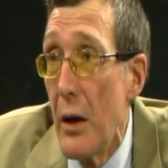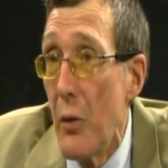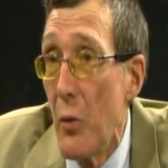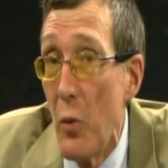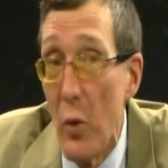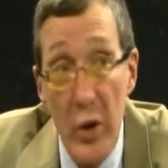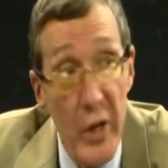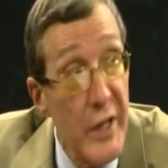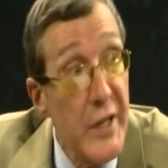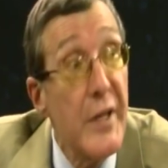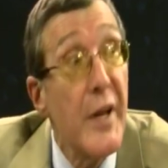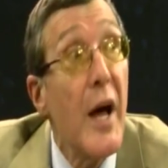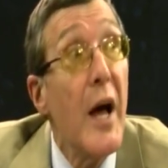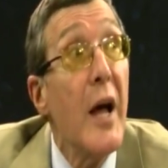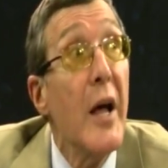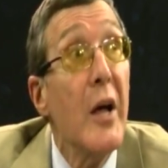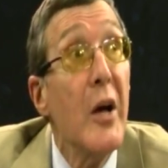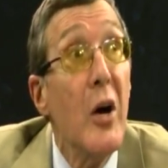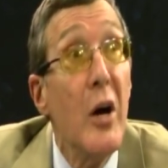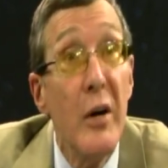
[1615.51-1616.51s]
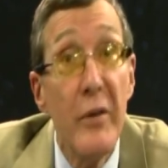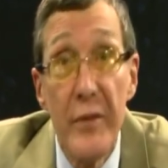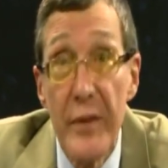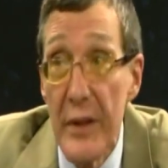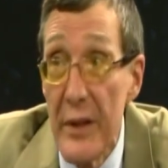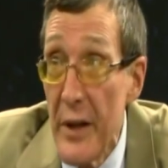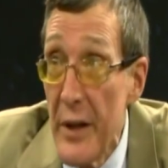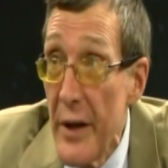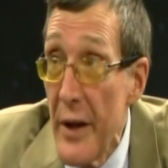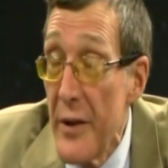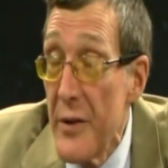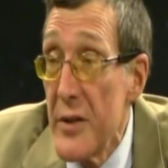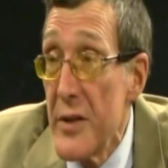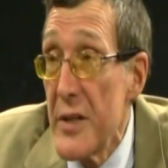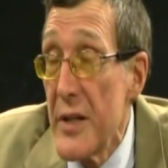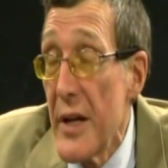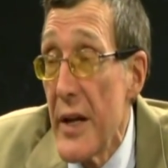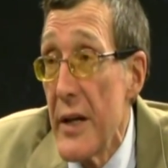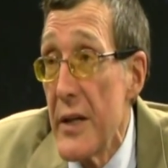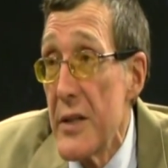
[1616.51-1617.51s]
Will he die off in another
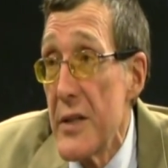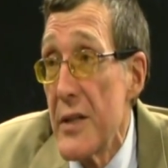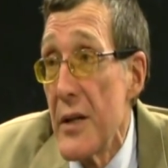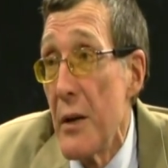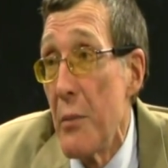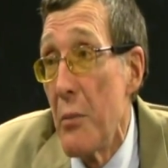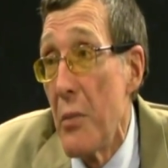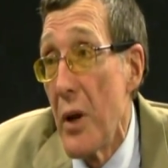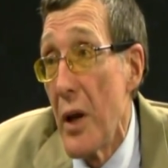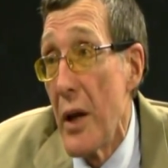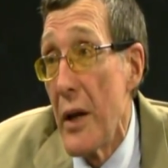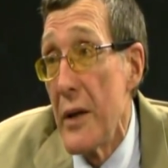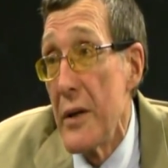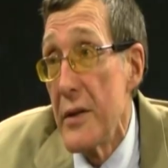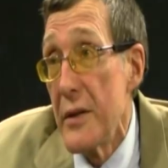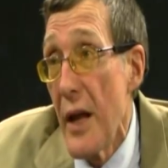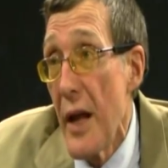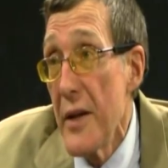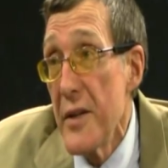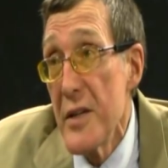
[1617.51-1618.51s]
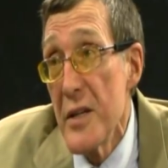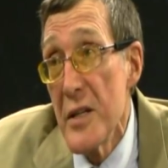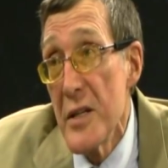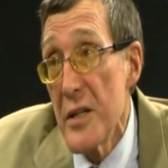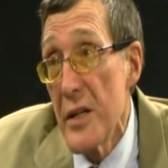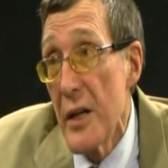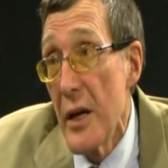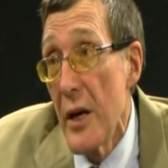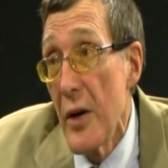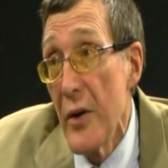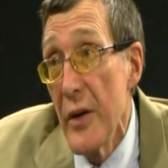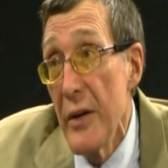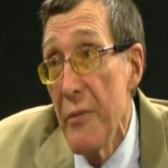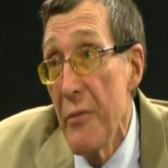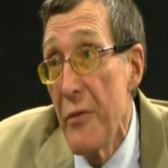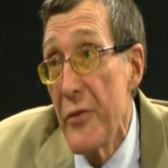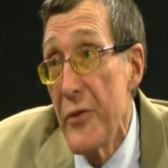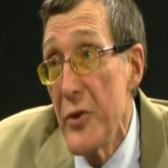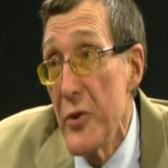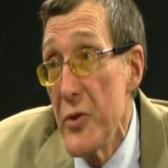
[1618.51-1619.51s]
state someplace? That's a scary
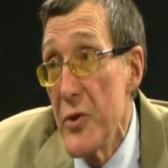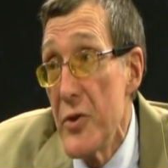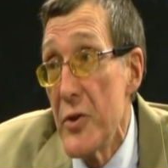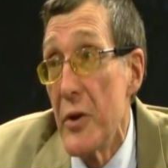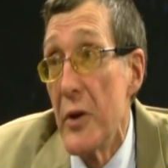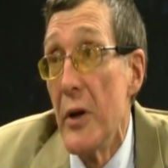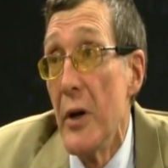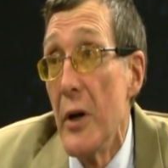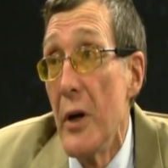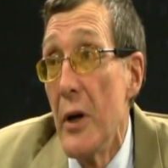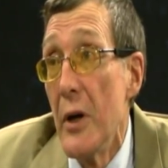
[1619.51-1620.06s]
future.